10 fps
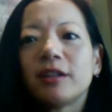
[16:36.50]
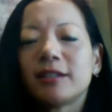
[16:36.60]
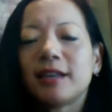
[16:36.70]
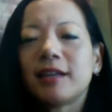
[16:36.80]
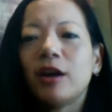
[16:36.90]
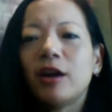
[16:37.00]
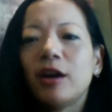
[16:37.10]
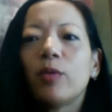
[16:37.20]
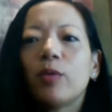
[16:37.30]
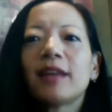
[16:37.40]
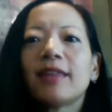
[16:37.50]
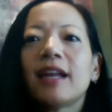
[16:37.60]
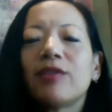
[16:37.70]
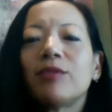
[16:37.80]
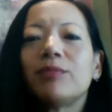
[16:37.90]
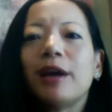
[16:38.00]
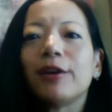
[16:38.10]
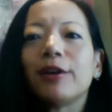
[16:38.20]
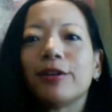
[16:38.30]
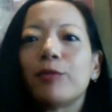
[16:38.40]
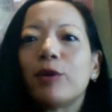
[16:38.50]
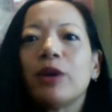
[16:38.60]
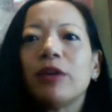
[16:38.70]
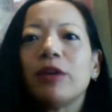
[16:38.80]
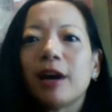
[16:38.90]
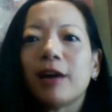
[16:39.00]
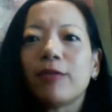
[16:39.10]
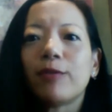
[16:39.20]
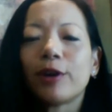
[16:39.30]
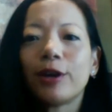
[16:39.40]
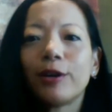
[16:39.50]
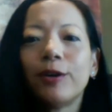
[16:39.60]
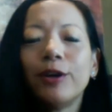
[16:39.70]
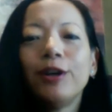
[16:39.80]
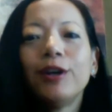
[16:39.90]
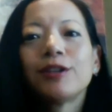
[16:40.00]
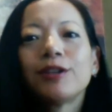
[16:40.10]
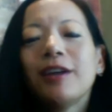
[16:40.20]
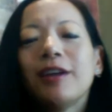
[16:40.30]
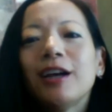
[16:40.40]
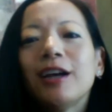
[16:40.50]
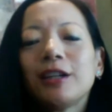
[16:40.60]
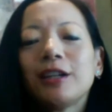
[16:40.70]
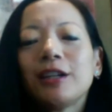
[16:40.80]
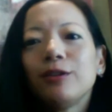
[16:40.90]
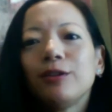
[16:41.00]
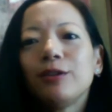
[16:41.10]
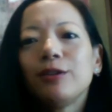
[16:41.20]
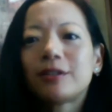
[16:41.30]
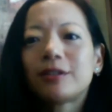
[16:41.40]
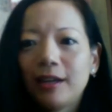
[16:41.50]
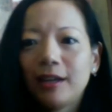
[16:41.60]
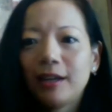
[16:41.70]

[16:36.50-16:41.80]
and they said, "Oh, we like that even better than what we've got for you." So they actually it's